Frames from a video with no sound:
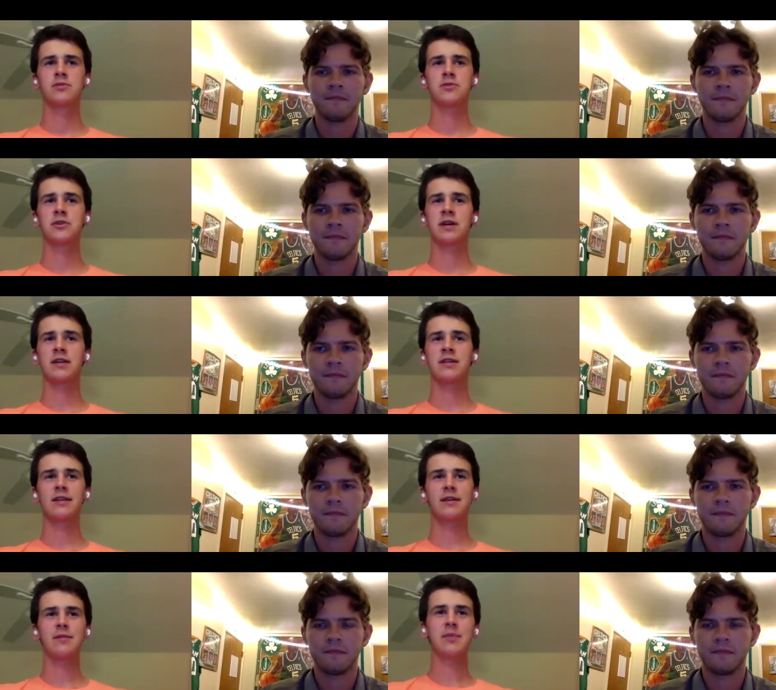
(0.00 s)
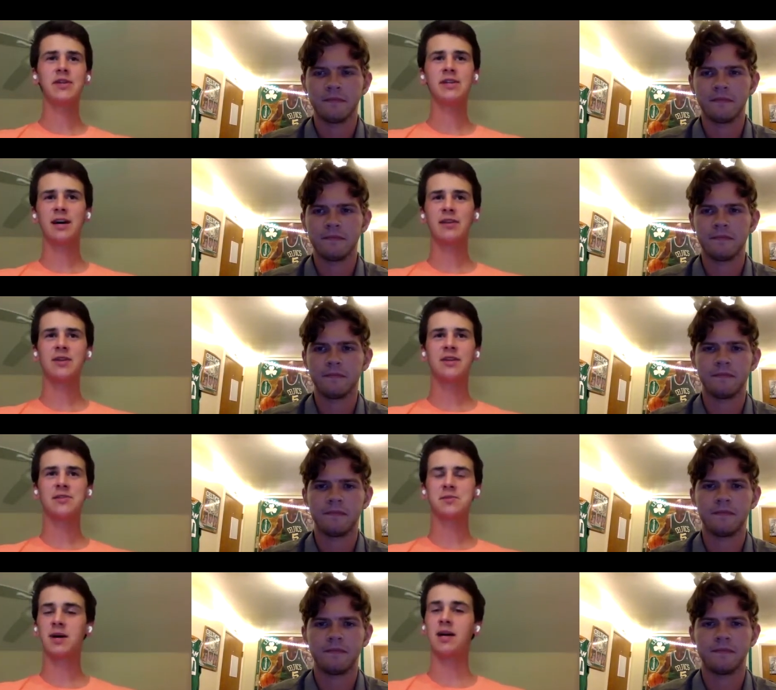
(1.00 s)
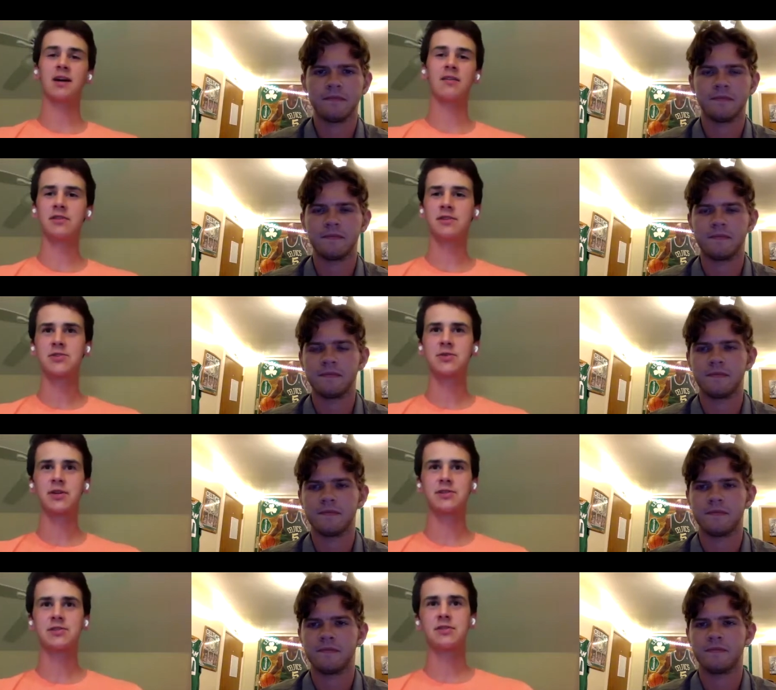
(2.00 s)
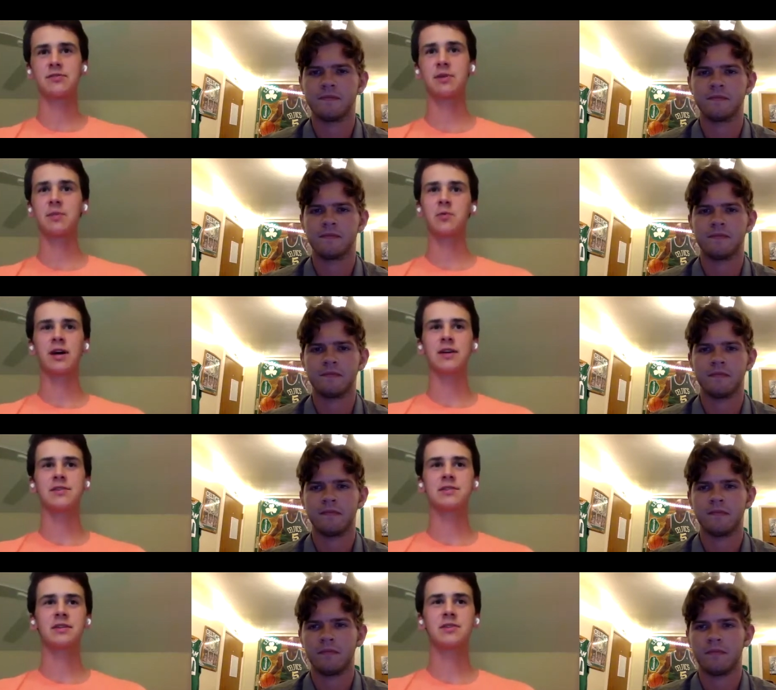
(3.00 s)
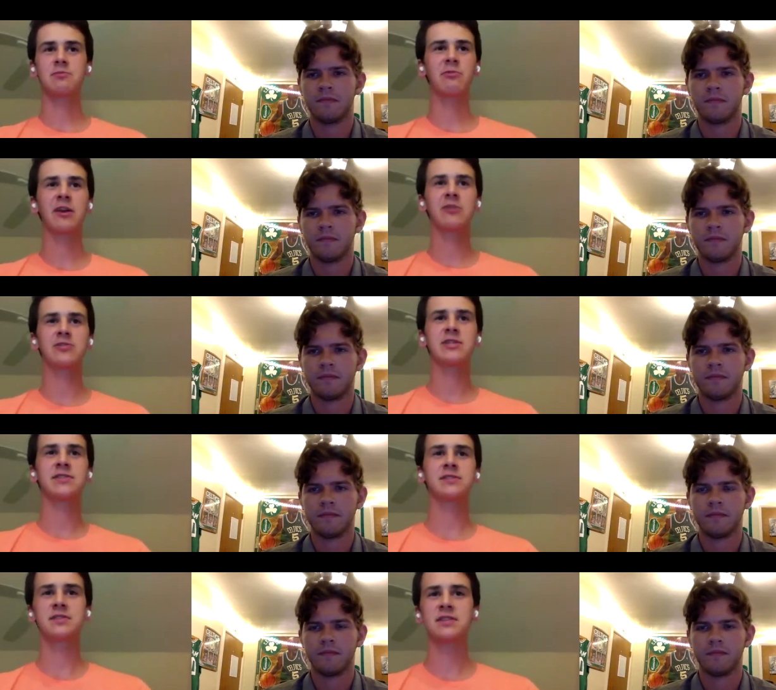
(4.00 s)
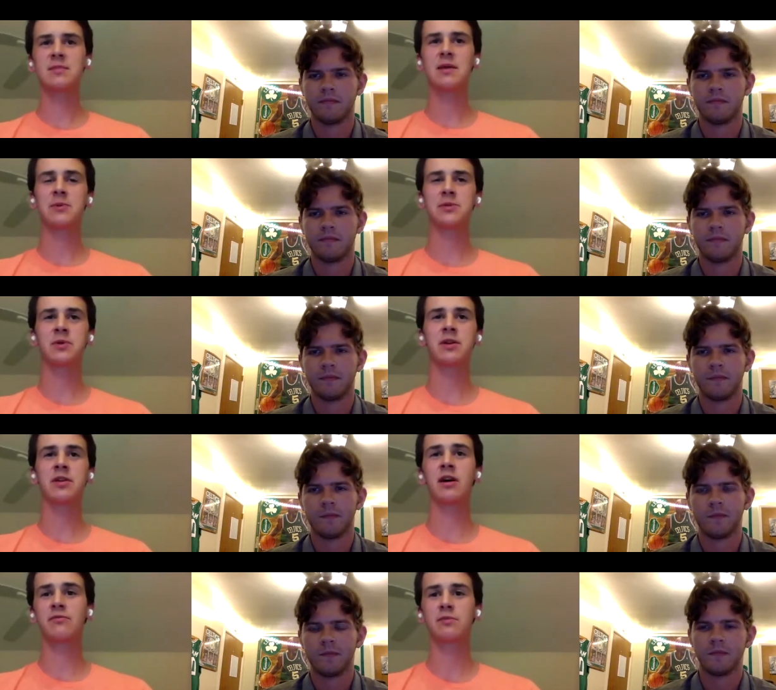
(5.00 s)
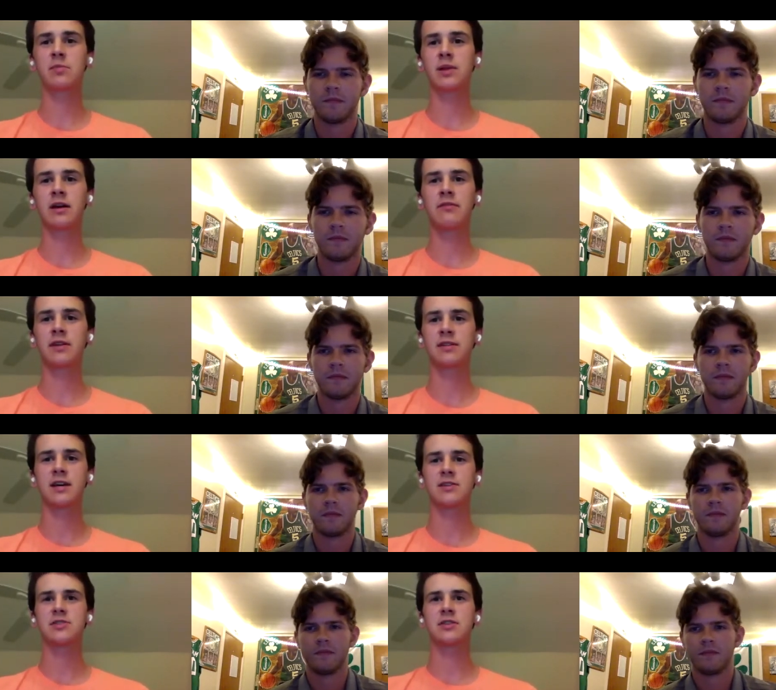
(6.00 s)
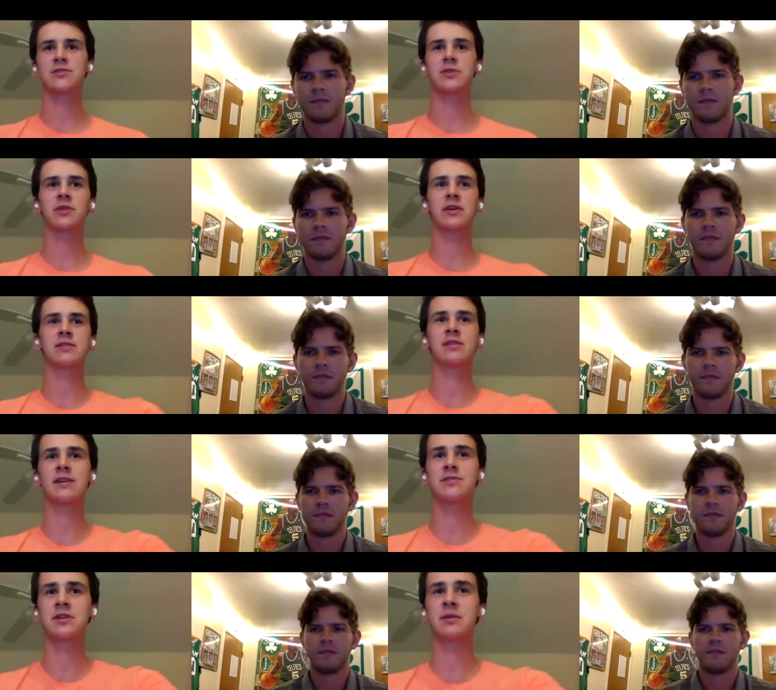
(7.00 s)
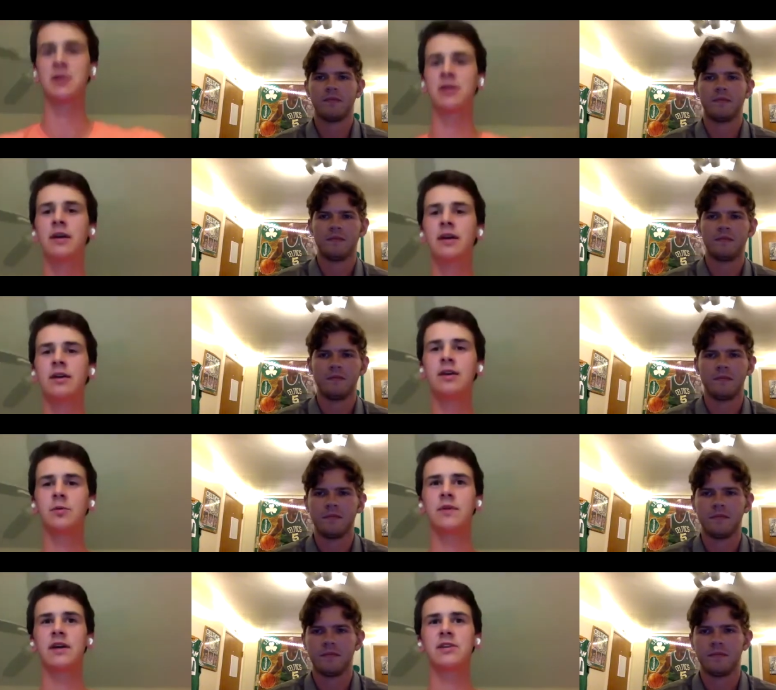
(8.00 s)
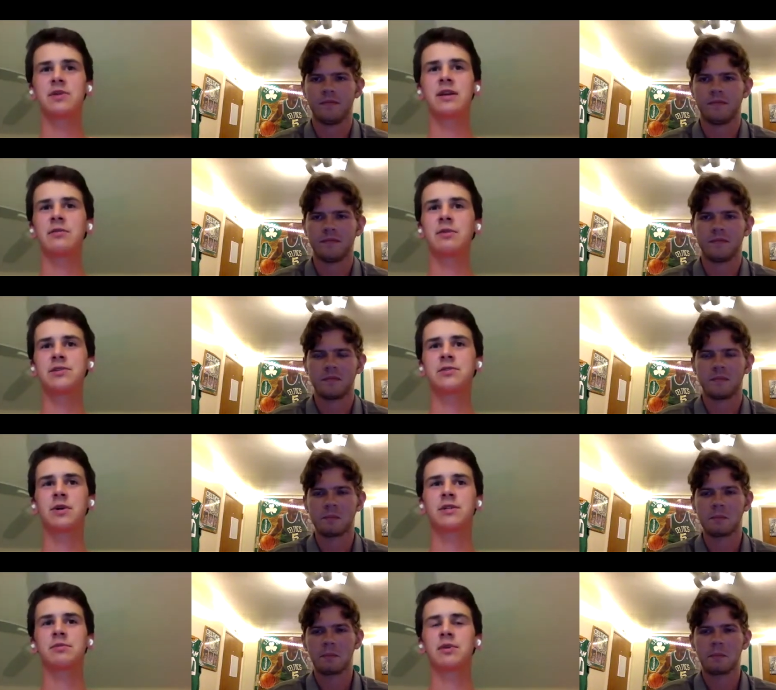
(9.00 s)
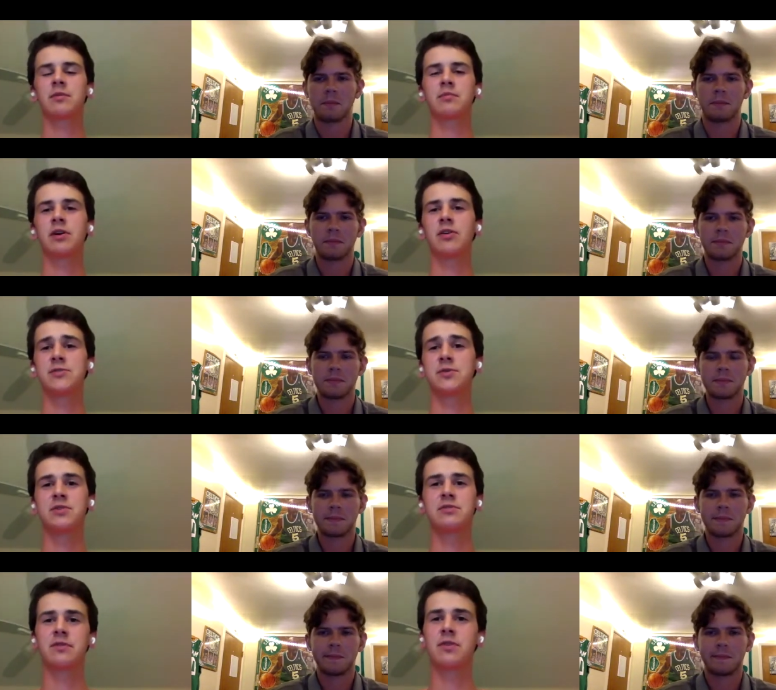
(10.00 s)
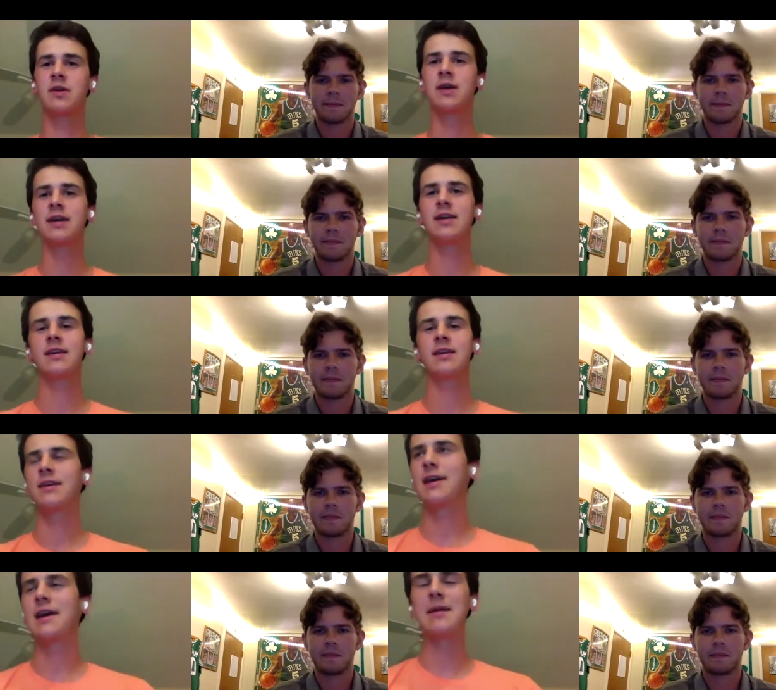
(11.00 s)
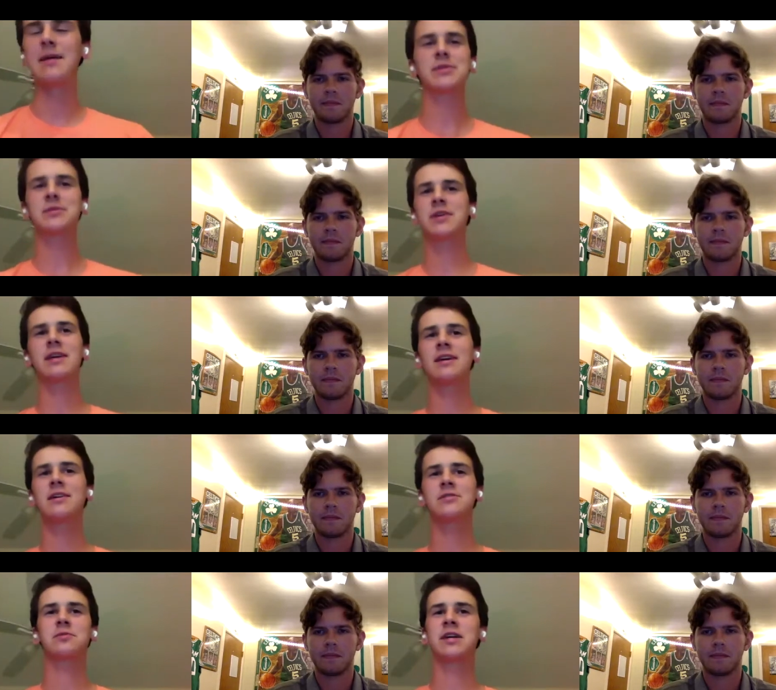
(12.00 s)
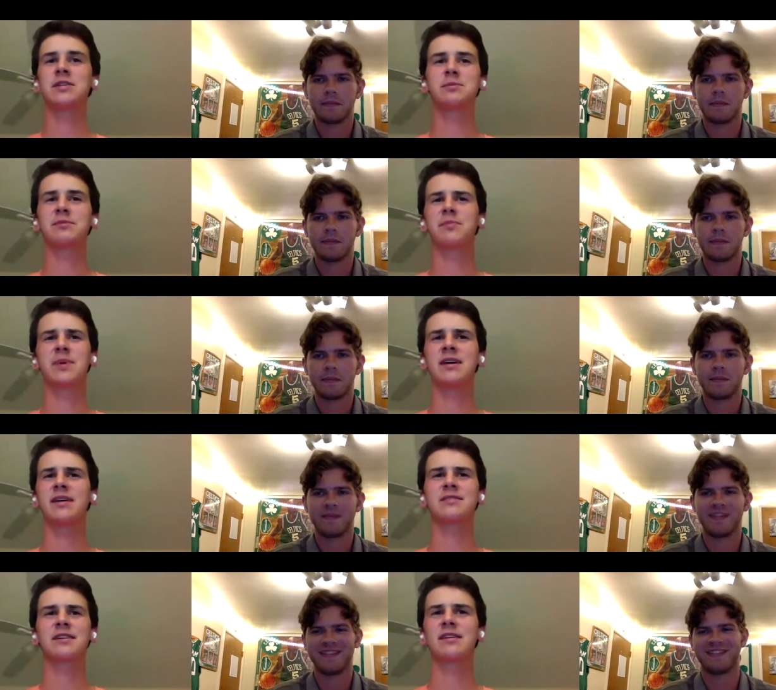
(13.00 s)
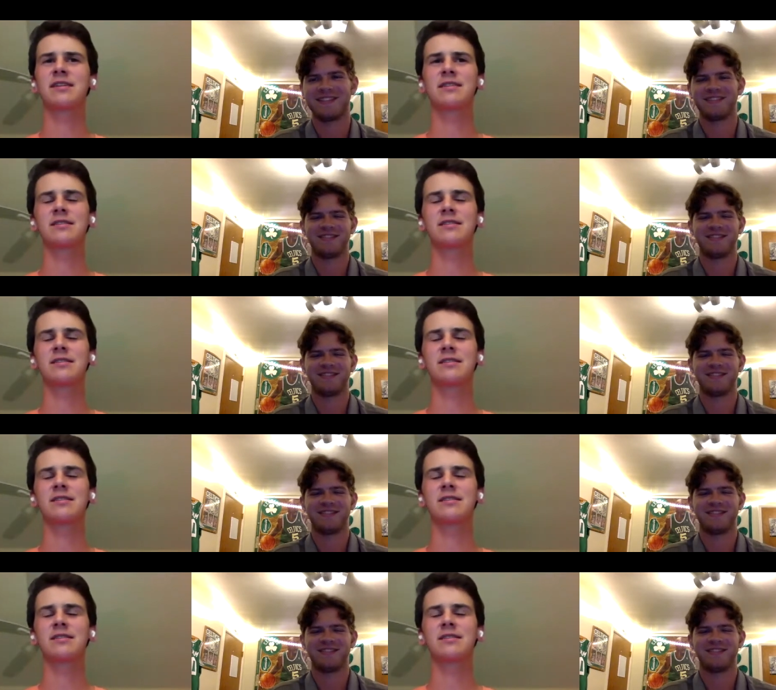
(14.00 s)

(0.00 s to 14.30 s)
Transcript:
Speaker 1: curate, and Billy Donovan is my obvious choice from the West. He's re energized a team that was written off from playoff contention as early as last summer when they traded Russell Westbrook and Paul George for an absolute king's ransom of picks. I think